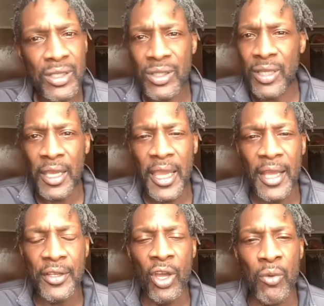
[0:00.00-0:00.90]
they
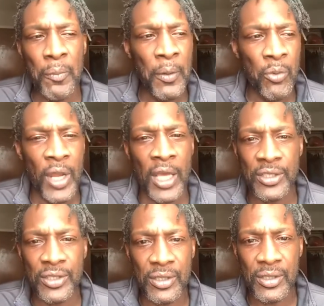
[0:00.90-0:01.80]
can't deal with people
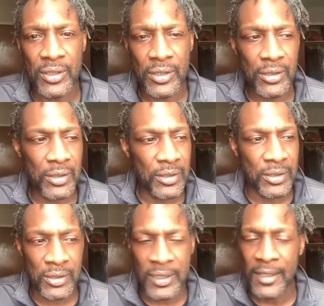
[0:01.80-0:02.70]
that's
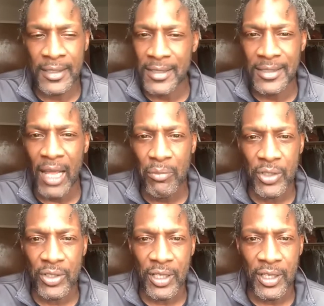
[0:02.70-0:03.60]
that that's not
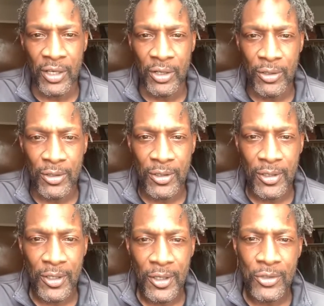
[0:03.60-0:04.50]
mentally ill.
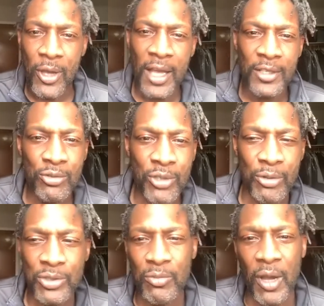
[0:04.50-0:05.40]
So how can you deal
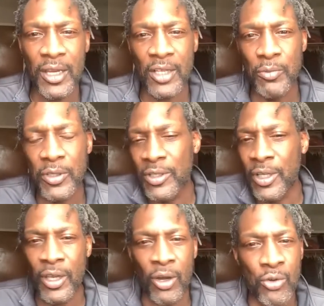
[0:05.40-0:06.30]
with somebody that's
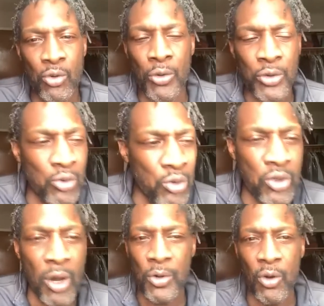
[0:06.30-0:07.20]
mentally ill? You, you, you
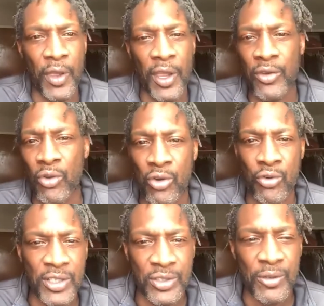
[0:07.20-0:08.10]
coming over here, you
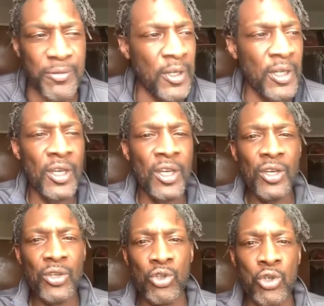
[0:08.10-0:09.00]
aggressive,
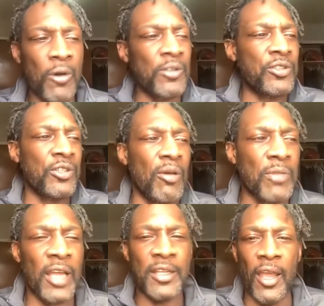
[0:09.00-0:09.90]
you talking to them
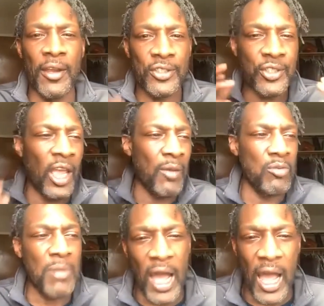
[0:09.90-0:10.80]
like they're in a stable
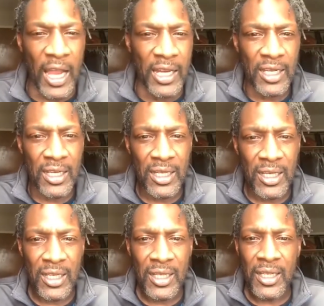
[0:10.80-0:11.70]
mind,
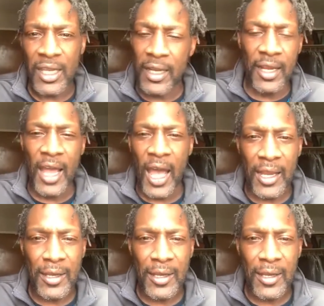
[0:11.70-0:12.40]
and they're not.